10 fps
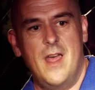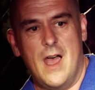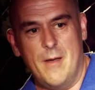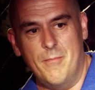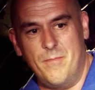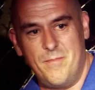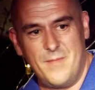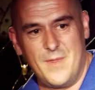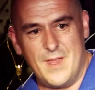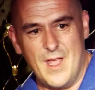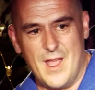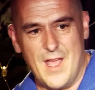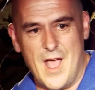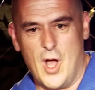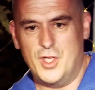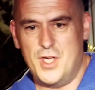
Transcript: are